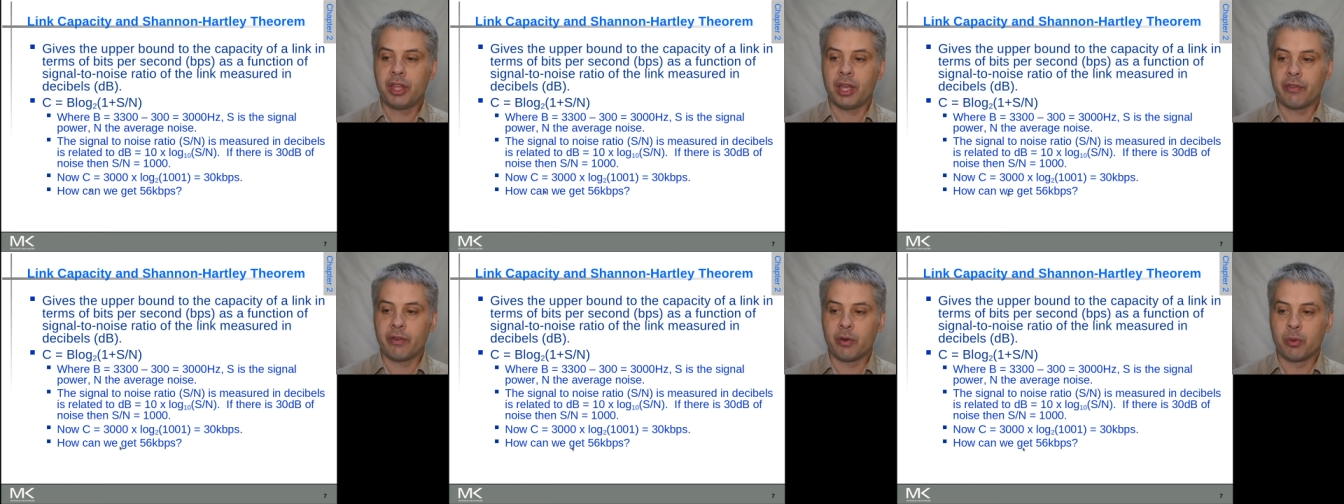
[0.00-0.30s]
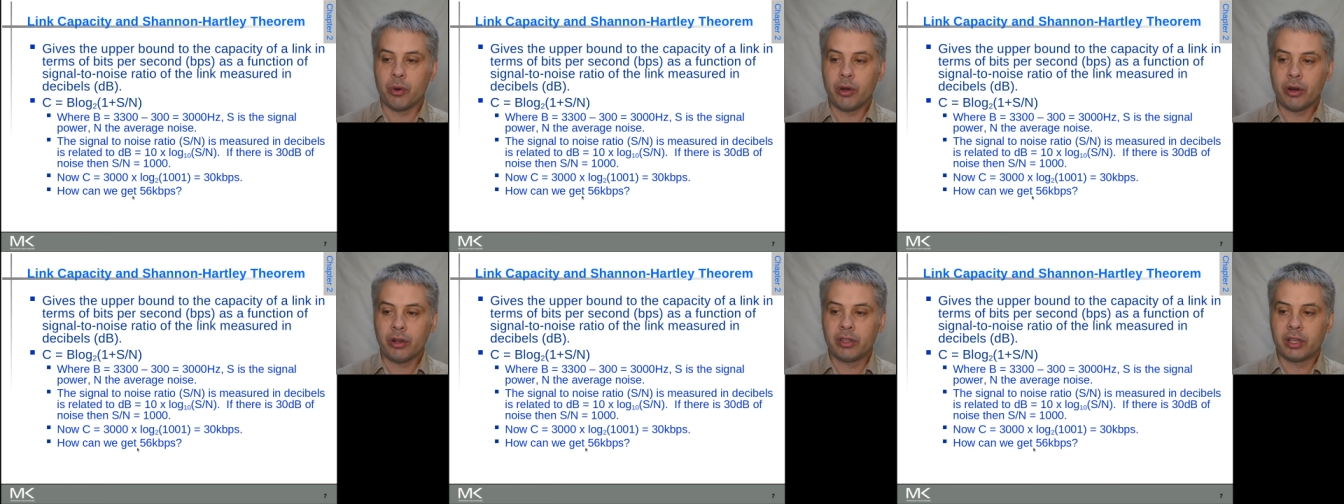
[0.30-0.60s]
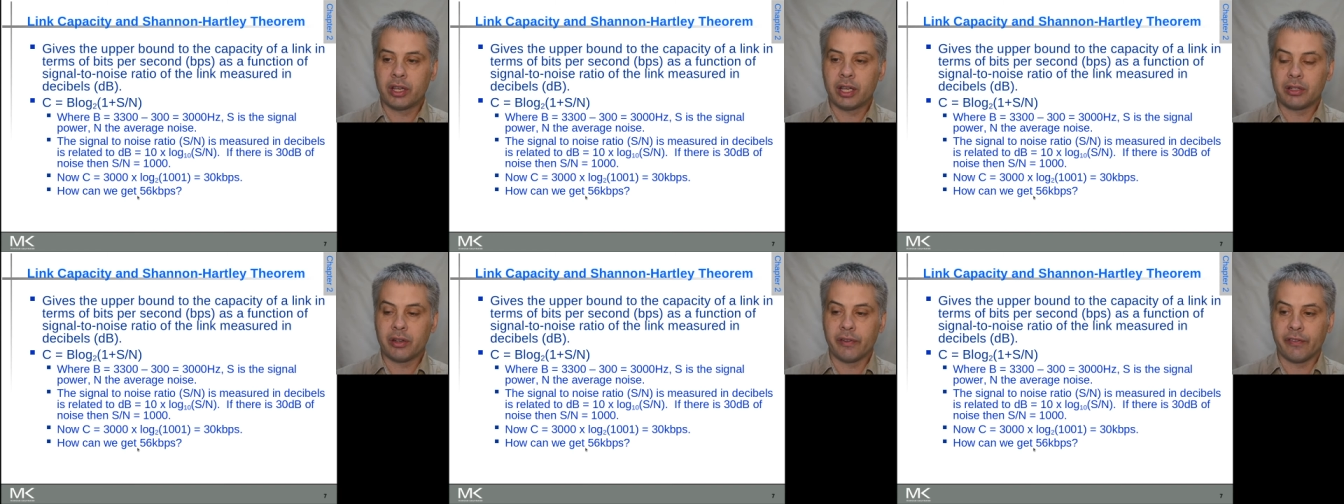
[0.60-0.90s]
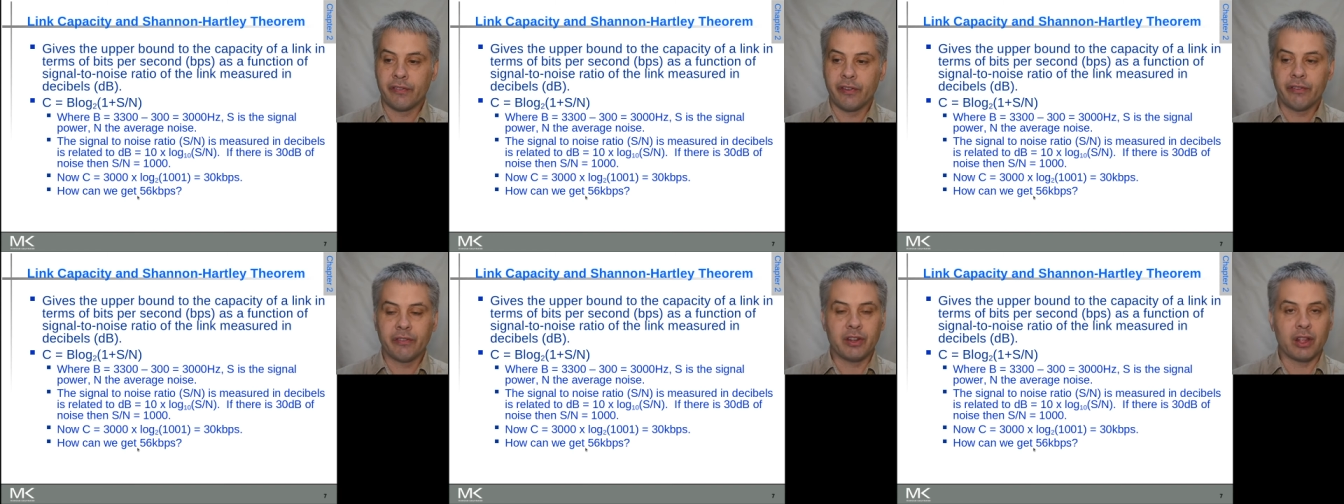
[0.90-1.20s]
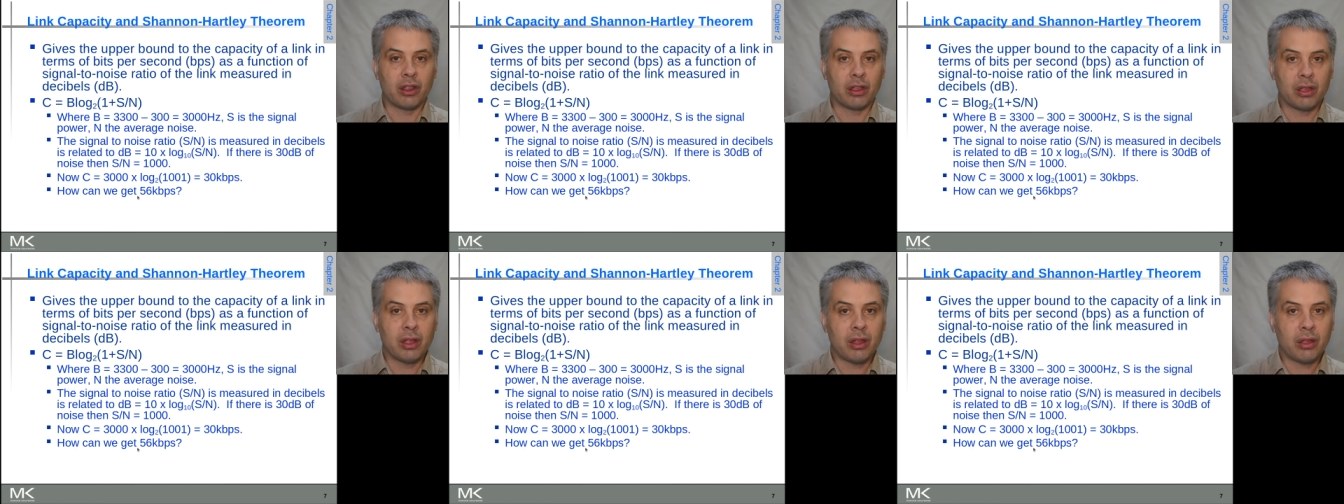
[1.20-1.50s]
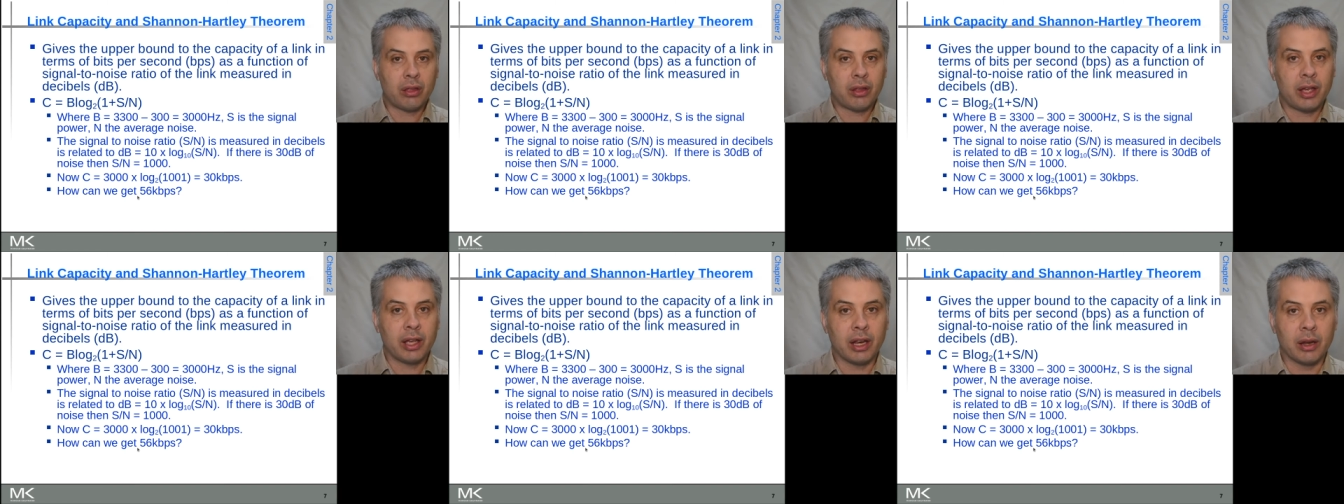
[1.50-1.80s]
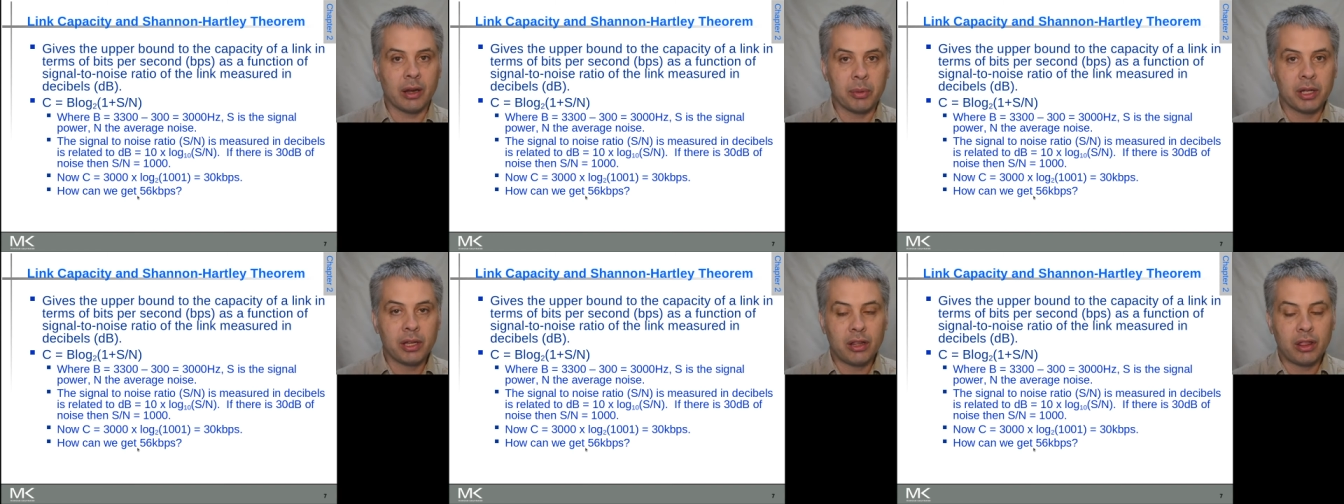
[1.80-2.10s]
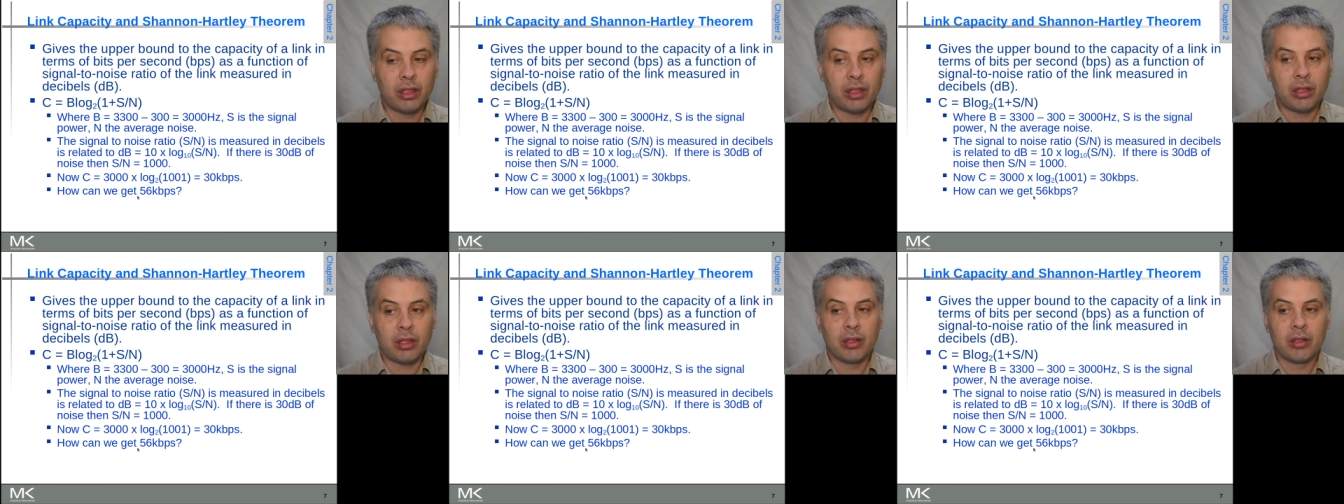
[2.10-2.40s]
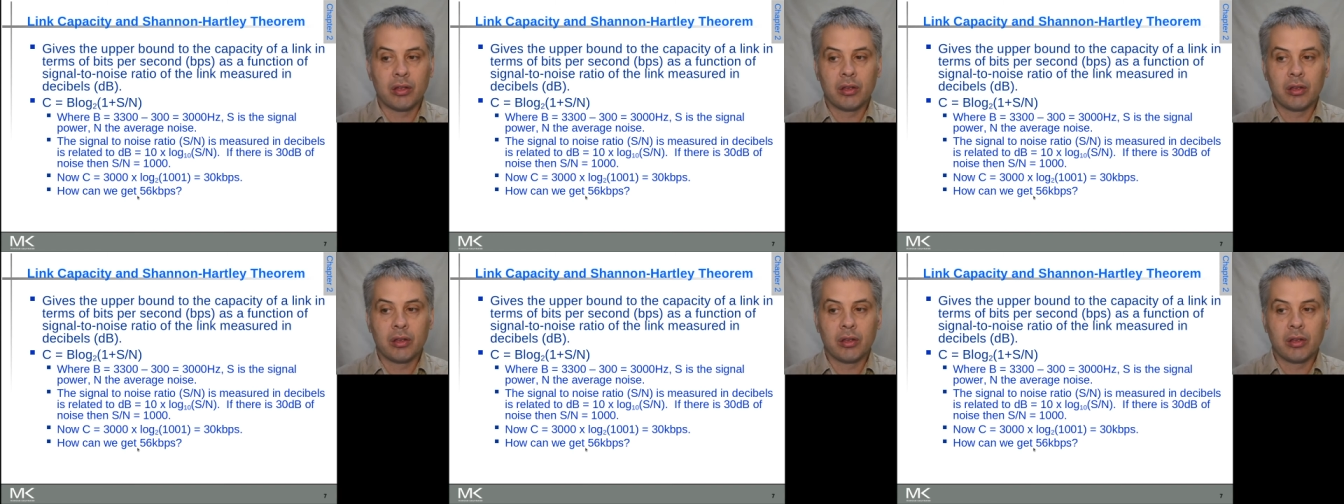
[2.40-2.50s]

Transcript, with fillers: If we wanted to get to 56 kilobits,